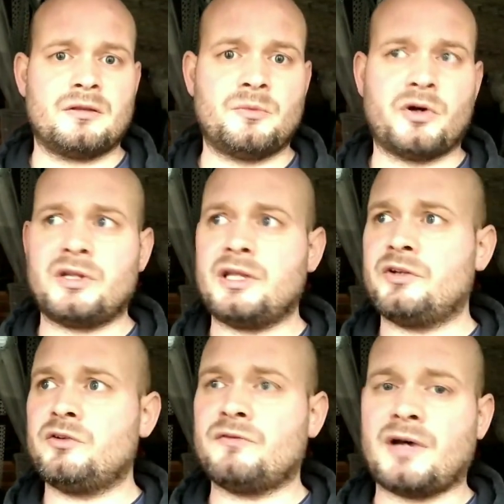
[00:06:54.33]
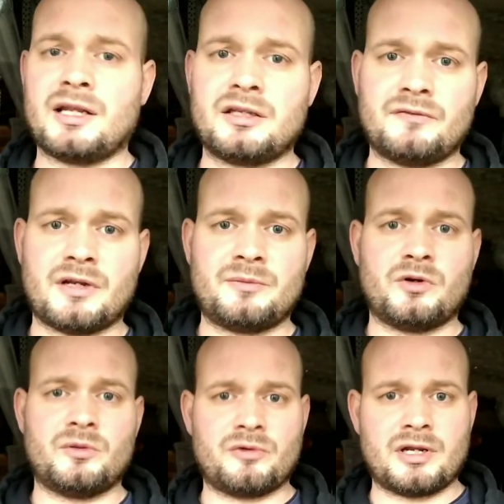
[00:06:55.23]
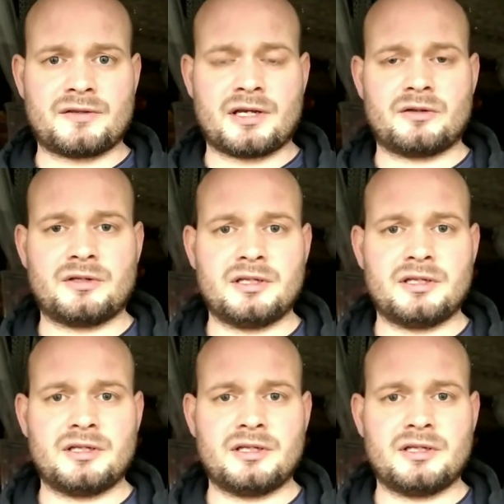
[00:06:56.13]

You might need a new van, your van might break down,